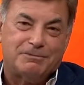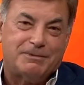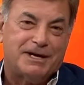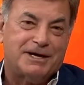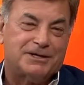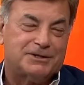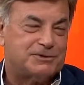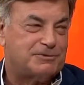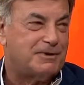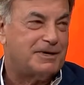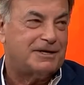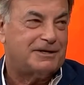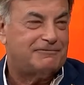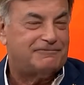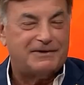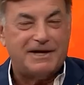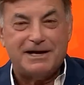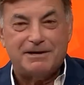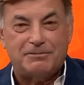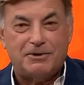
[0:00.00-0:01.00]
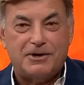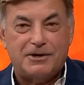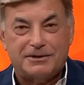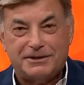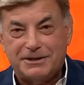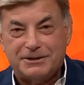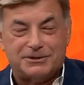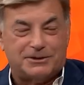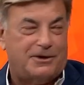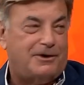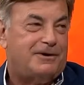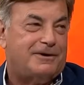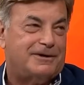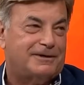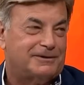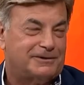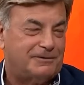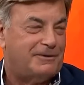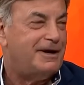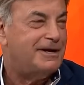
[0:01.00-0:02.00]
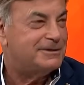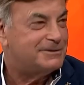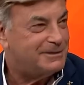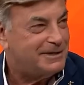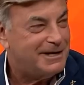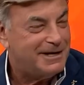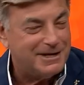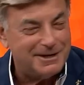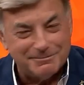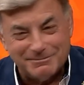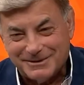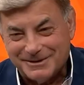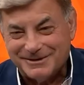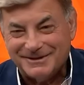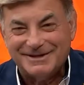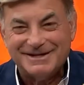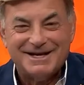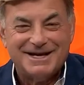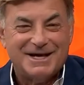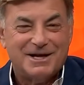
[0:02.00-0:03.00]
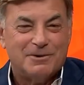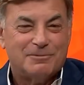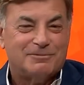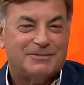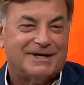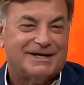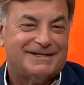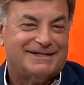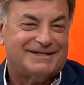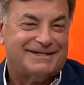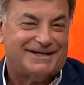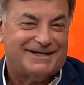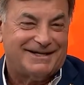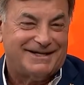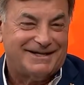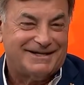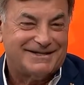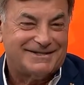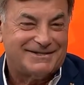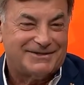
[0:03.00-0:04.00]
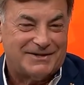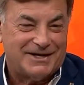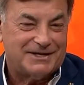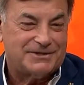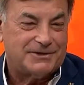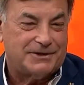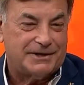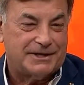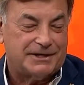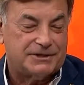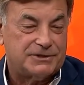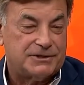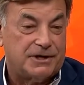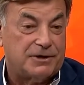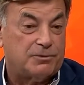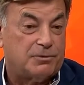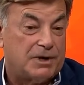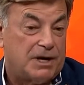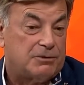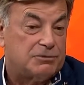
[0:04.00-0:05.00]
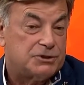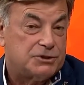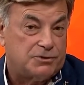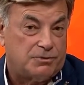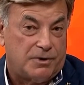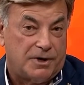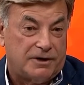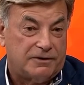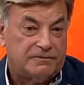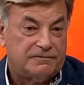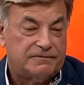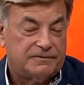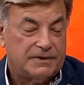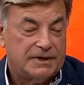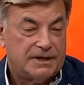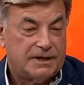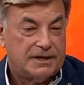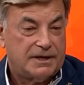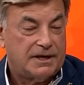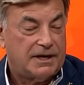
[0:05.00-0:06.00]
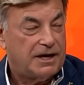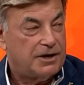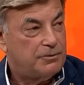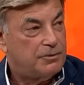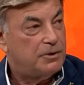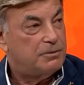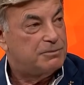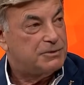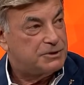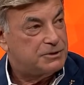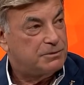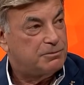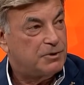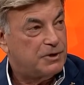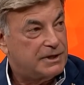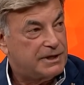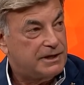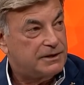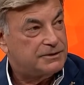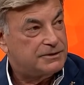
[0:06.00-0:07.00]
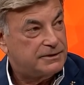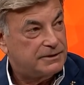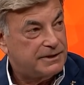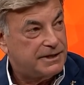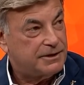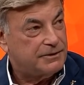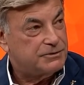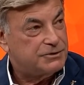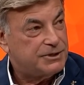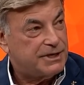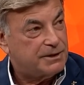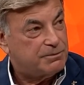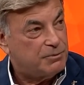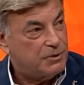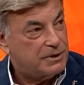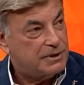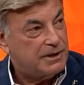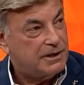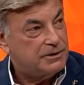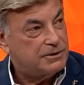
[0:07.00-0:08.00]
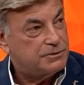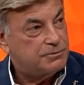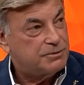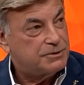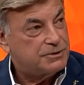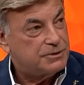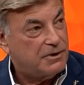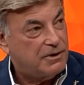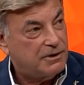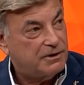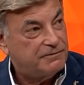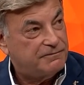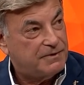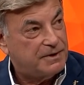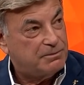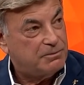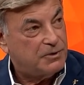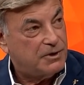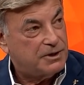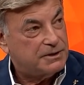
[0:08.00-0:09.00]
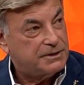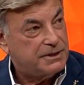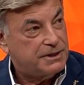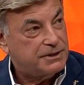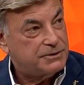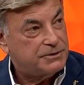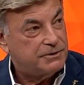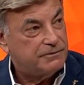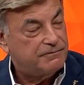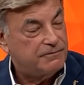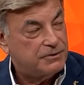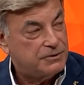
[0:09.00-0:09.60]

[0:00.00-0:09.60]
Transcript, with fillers: Banks swinging a fly ball, and it's gone, a grand slam, you know. But, uh, so that's how I got started when I was 12. I wrote Mr. Brickhouse a letter. Jack Brickhouse was the Hall of Fame broadcaster right.